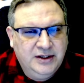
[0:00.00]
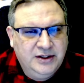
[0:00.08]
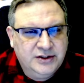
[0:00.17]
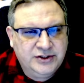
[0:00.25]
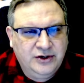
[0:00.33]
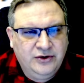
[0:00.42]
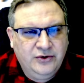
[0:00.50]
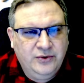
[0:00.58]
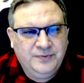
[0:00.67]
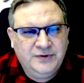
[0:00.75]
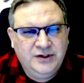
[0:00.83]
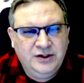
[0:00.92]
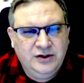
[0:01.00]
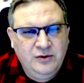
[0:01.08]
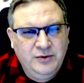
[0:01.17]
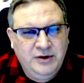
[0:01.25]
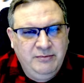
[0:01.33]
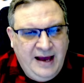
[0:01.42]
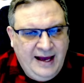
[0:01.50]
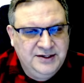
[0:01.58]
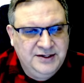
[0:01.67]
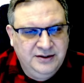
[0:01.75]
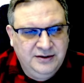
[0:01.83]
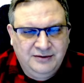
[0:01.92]
So you would
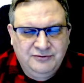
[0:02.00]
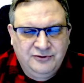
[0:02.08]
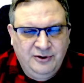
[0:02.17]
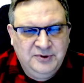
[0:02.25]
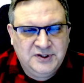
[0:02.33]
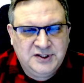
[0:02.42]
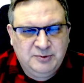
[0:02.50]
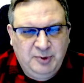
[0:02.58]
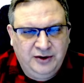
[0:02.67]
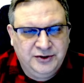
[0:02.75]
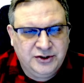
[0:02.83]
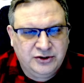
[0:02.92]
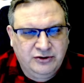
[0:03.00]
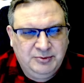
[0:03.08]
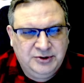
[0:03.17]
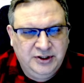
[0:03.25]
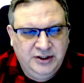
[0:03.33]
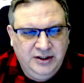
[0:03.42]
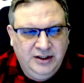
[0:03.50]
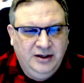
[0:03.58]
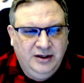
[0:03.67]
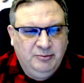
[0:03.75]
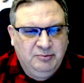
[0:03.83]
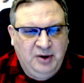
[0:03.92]
imagine that from this spell description,
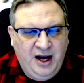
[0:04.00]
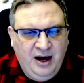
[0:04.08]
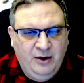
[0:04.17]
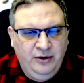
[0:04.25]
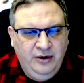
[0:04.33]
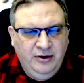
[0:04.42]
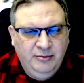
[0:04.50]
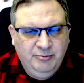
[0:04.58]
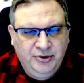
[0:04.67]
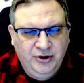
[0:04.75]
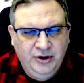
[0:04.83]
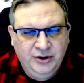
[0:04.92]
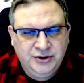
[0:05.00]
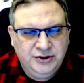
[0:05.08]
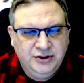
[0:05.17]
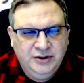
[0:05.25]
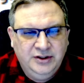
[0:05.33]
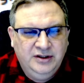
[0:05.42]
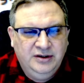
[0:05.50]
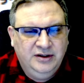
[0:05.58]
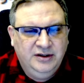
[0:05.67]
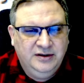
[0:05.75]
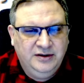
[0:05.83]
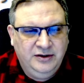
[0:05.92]
Power Push,
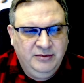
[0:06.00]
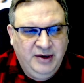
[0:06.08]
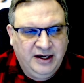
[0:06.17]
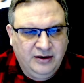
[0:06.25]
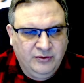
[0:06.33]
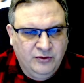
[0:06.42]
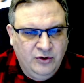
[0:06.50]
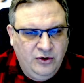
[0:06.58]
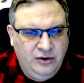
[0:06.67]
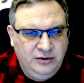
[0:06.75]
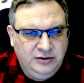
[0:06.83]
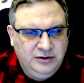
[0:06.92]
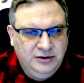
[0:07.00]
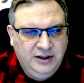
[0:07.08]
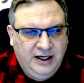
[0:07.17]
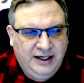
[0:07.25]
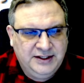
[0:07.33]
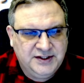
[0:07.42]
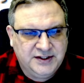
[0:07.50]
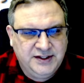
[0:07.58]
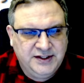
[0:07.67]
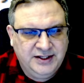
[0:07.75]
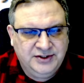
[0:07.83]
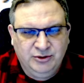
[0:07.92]
you make a roll. On a
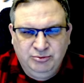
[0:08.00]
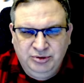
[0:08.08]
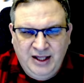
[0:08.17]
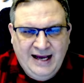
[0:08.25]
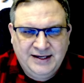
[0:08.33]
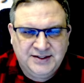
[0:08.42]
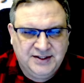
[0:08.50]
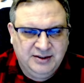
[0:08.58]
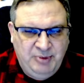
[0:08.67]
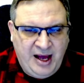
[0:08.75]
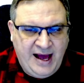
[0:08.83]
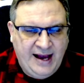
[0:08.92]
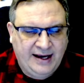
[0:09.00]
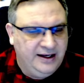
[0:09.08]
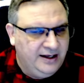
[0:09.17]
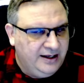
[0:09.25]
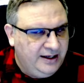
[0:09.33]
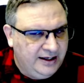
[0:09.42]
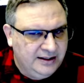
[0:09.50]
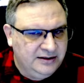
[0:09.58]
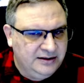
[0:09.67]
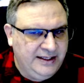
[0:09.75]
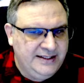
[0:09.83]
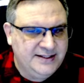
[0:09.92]
success, they're blasted back. It
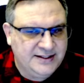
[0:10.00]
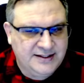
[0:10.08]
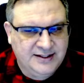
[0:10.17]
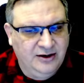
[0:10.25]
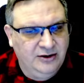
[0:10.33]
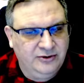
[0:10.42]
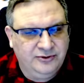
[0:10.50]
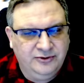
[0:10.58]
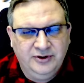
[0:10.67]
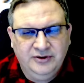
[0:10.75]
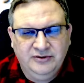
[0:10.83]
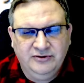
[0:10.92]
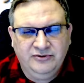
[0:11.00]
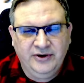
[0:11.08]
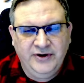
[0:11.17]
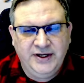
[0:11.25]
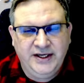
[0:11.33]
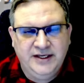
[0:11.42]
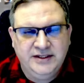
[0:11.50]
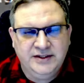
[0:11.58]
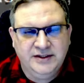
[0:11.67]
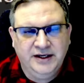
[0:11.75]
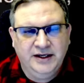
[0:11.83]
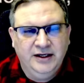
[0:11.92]
lends itself very
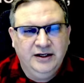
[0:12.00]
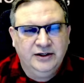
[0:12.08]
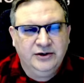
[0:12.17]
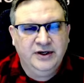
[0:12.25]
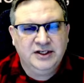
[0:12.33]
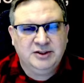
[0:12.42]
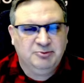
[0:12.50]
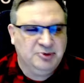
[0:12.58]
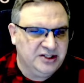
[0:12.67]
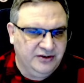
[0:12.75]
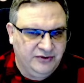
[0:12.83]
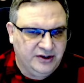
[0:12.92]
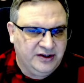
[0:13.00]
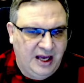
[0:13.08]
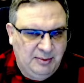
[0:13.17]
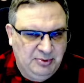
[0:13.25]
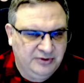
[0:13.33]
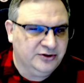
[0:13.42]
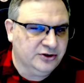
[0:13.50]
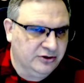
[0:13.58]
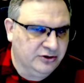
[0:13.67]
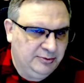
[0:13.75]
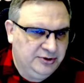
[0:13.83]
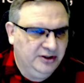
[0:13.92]
easily to a specific type of
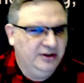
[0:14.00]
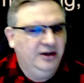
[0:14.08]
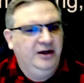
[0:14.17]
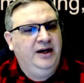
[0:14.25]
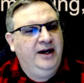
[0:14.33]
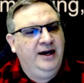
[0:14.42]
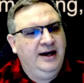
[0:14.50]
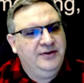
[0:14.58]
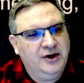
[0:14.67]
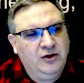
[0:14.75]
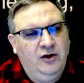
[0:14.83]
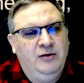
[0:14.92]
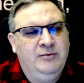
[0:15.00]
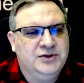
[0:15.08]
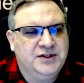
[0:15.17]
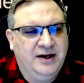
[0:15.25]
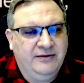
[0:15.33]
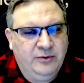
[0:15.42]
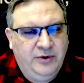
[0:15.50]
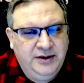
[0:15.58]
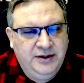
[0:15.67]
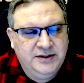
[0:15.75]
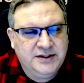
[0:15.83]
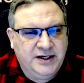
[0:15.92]
description, and I think almost everyone
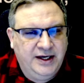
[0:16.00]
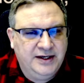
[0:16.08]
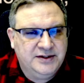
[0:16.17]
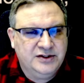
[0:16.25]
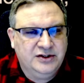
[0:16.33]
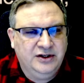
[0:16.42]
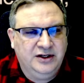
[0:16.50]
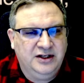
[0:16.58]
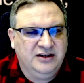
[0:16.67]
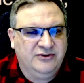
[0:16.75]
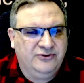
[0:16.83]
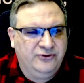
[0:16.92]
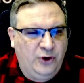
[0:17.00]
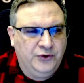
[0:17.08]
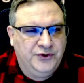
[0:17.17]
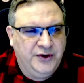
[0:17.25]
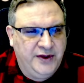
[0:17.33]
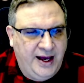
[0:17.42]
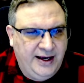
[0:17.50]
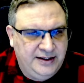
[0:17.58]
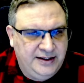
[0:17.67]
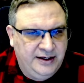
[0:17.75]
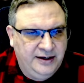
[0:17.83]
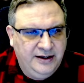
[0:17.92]
in this case is going to default to the
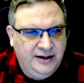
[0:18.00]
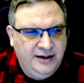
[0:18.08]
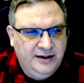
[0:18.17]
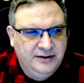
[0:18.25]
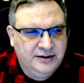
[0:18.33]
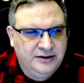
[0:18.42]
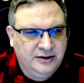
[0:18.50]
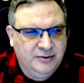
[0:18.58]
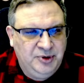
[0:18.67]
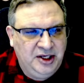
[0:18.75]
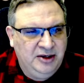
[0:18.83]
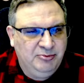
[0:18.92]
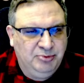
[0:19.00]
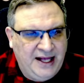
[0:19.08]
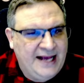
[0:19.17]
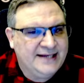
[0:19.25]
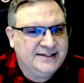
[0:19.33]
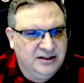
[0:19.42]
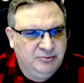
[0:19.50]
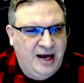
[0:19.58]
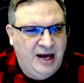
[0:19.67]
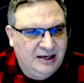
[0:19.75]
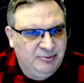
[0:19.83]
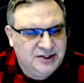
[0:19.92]
idea that they're being blasted
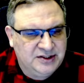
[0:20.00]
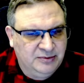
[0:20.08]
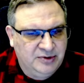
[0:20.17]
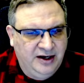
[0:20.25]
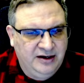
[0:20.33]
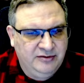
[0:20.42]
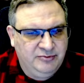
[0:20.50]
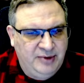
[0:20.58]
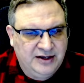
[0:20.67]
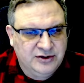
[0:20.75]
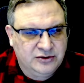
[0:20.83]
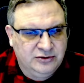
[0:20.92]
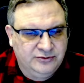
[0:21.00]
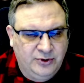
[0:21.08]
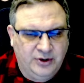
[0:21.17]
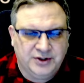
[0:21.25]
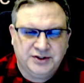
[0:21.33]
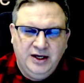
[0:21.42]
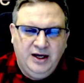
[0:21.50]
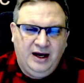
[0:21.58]
back by some kind of magical force.